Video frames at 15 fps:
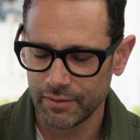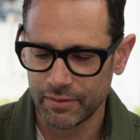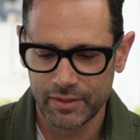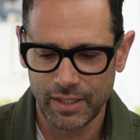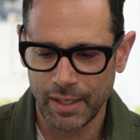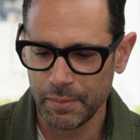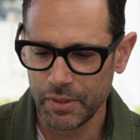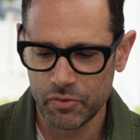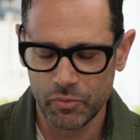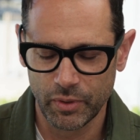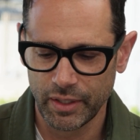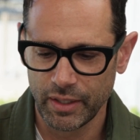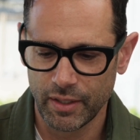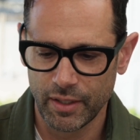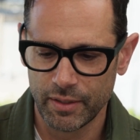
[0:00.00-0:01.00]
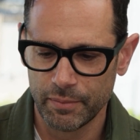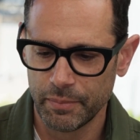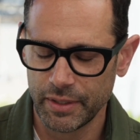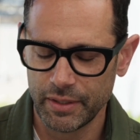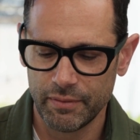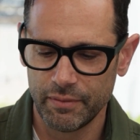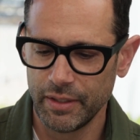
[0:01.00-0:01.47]
timing's really hard,
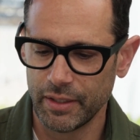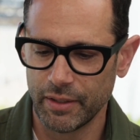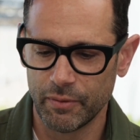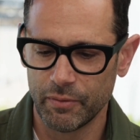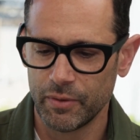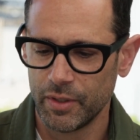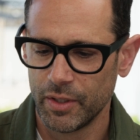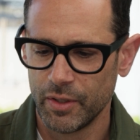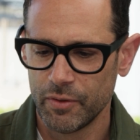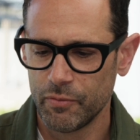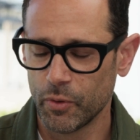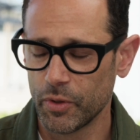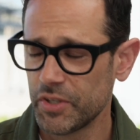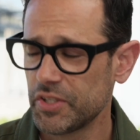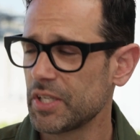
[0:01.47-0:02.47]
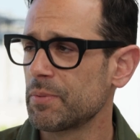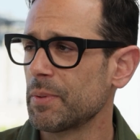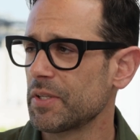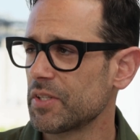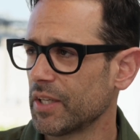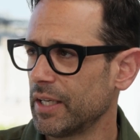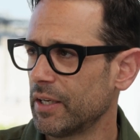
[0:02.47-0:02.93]
but 4 to 6
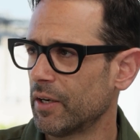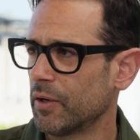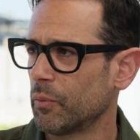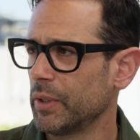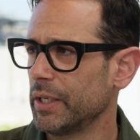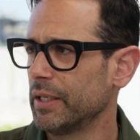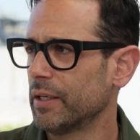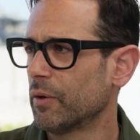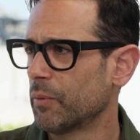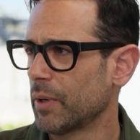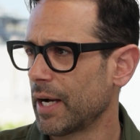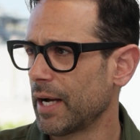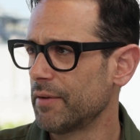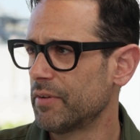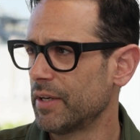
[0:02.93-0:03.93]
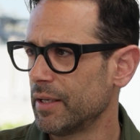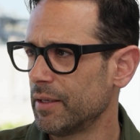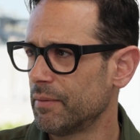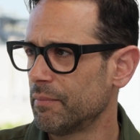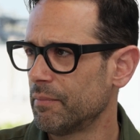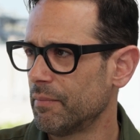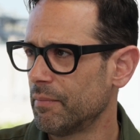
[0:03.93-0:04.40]
months later, we arrive at
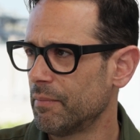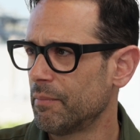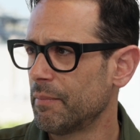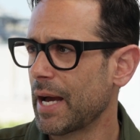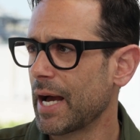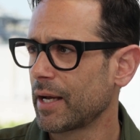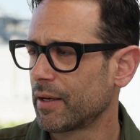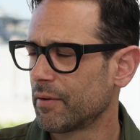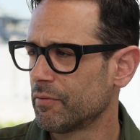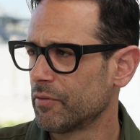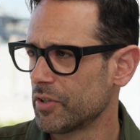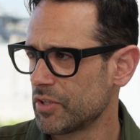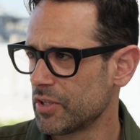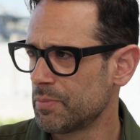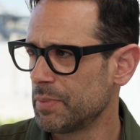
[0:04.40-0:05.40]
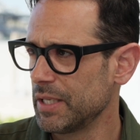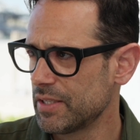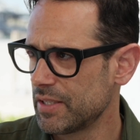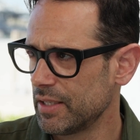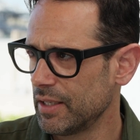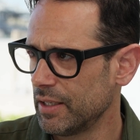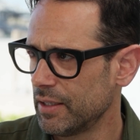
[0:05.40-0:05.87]
Mac versus
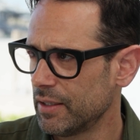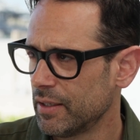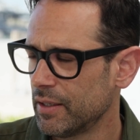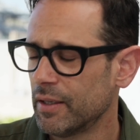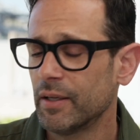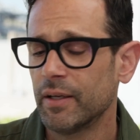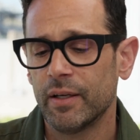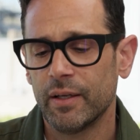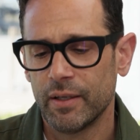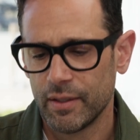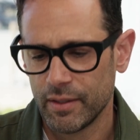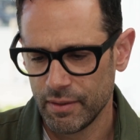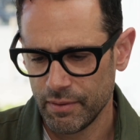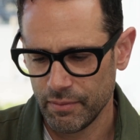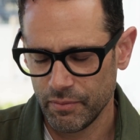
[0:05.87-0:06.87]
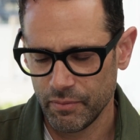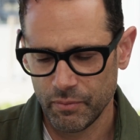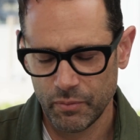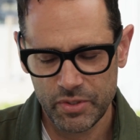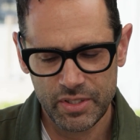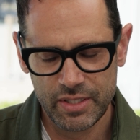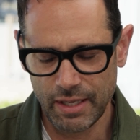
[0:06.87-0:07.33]
PC.
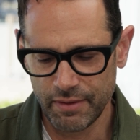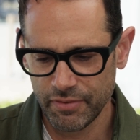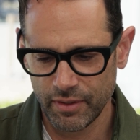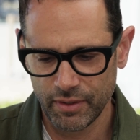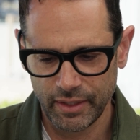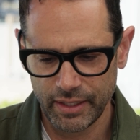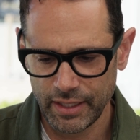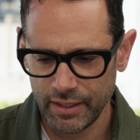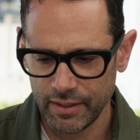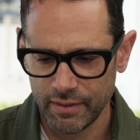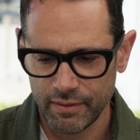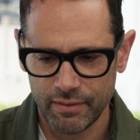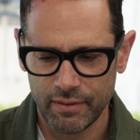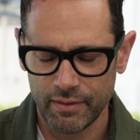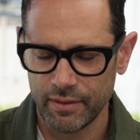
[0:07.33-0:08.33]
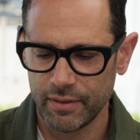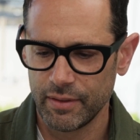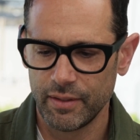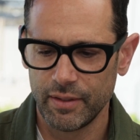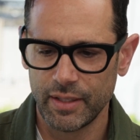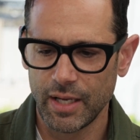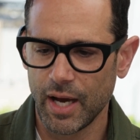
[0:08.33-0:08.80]
Was definitely
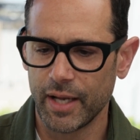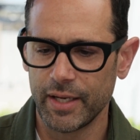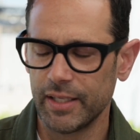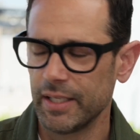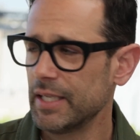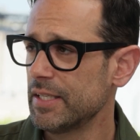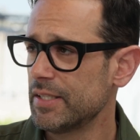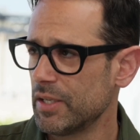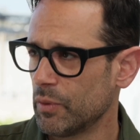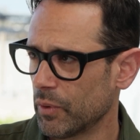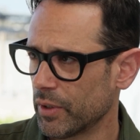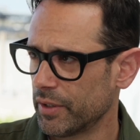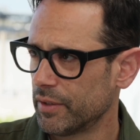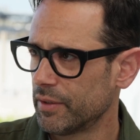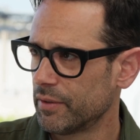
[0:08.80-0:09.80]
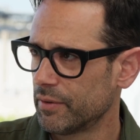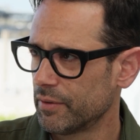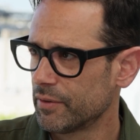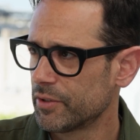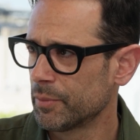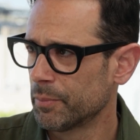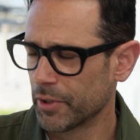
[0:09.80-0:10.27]
not an easy one
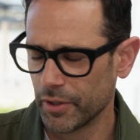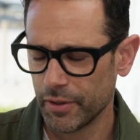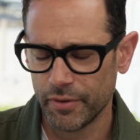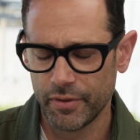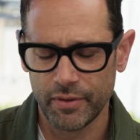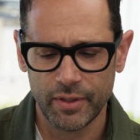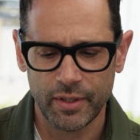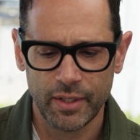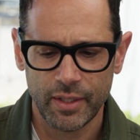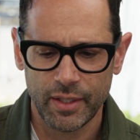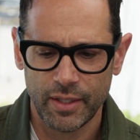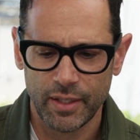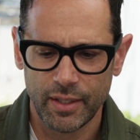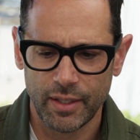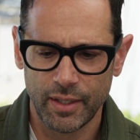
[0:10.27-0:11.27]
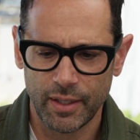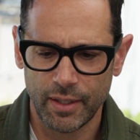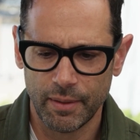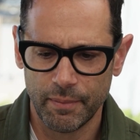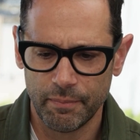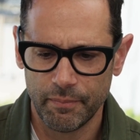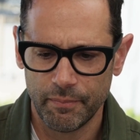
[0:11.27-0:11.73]
to birth.
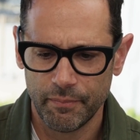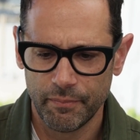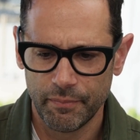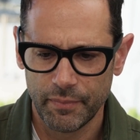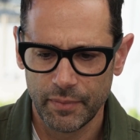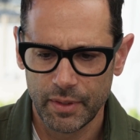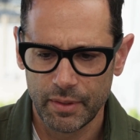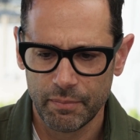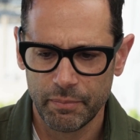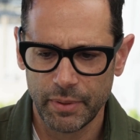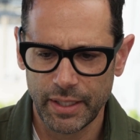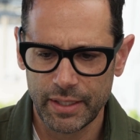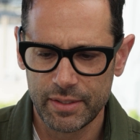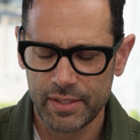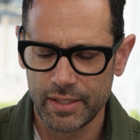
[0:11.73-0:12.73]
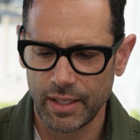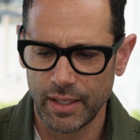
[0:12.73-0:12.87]
But